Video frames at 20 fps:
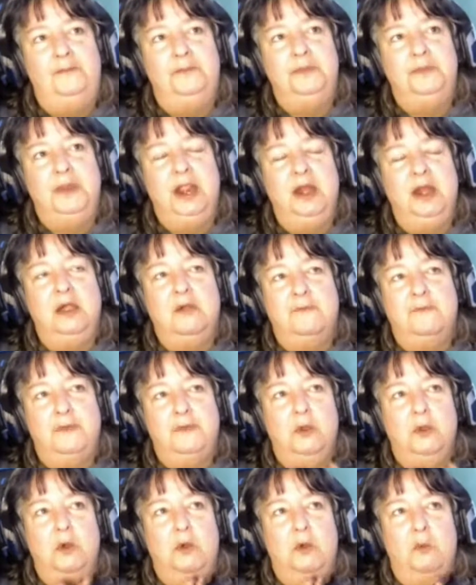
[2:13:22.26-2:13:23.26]

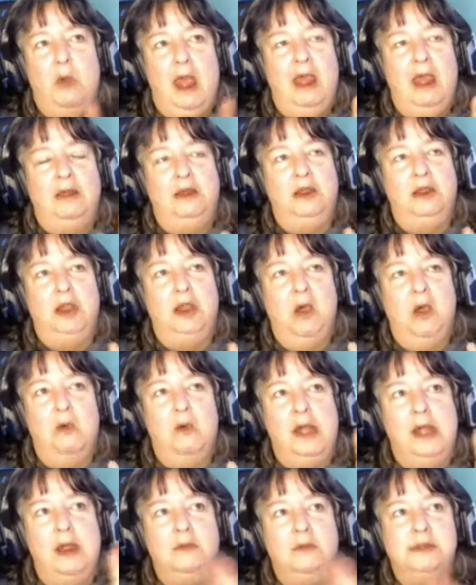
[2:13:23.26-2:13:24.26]
interview a while ago,
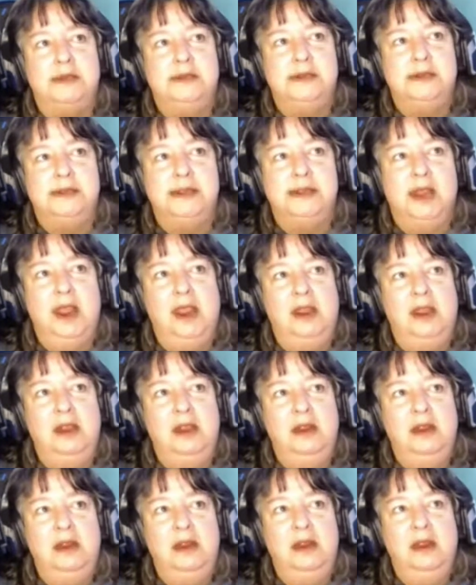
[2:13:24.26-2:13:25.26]
and I was just like,
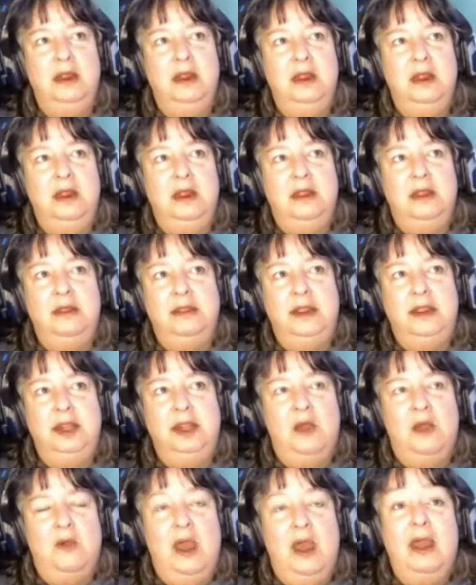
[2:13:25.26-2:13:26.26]

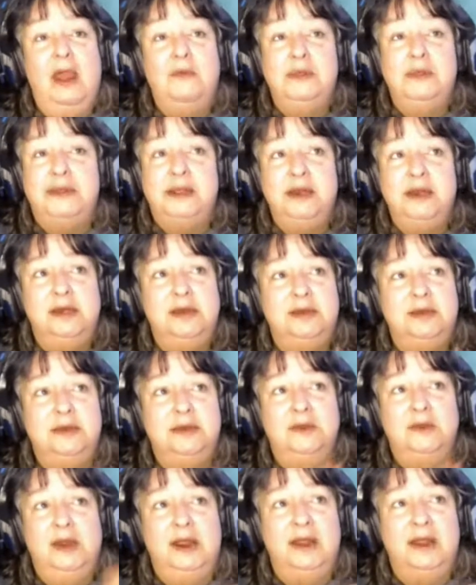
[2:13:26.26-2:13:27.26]
I was going to
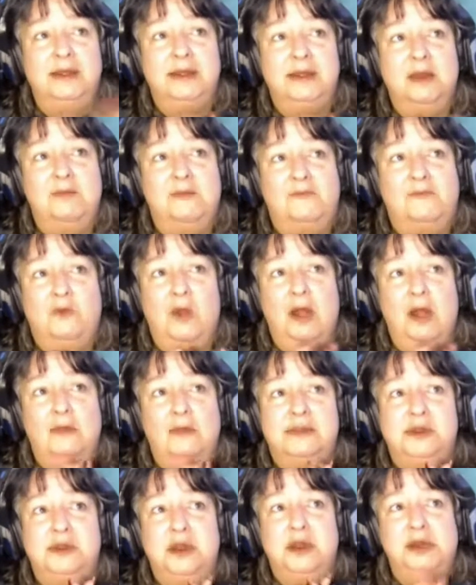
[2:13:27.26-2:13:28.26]
do, like I said before, I
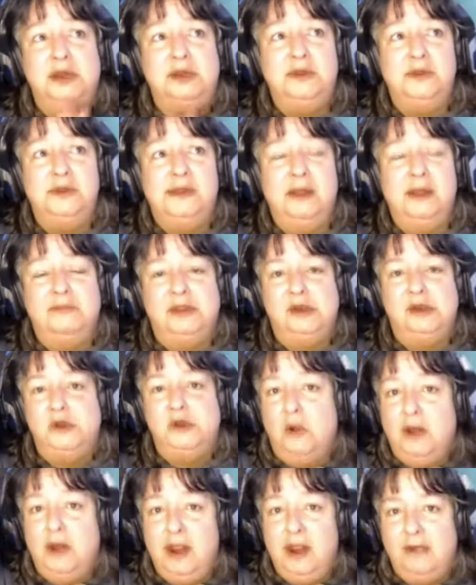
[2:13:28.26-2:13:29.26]
was going to do something
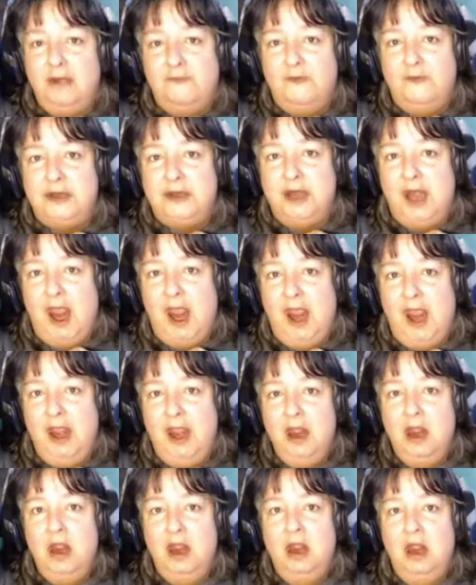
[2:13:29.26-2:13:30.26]
totally different today
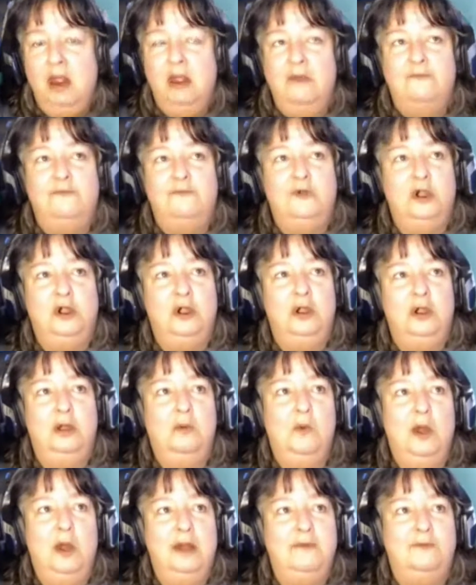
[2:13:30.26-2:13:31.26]
for
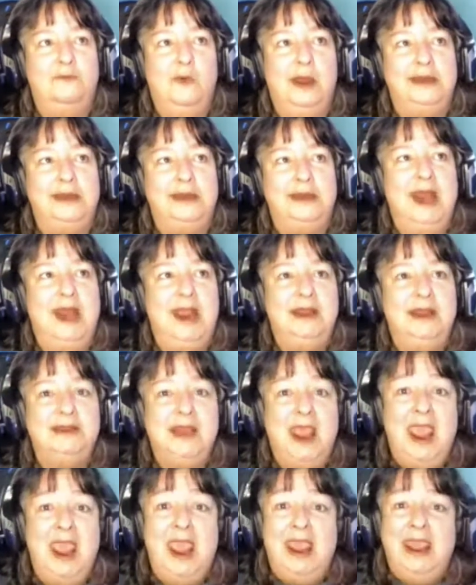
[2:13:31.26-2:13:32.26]
What If Wednesdays.
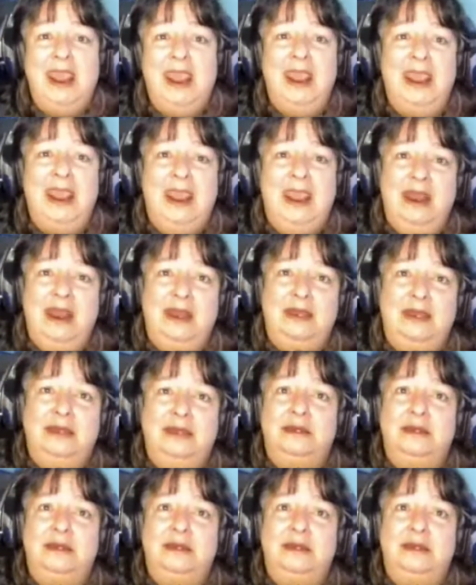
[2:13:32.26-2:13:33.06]
And